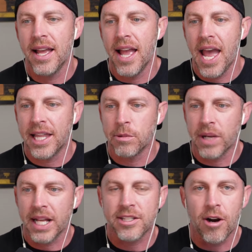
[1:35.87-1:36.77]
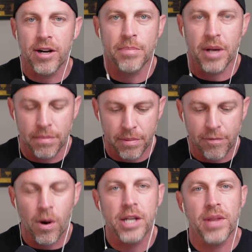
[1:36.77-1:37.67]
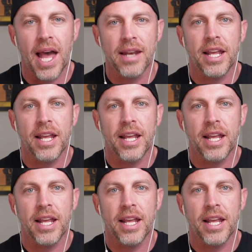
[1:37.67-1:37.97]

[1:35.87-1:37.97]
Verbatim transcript: and then we'll get started but before i do that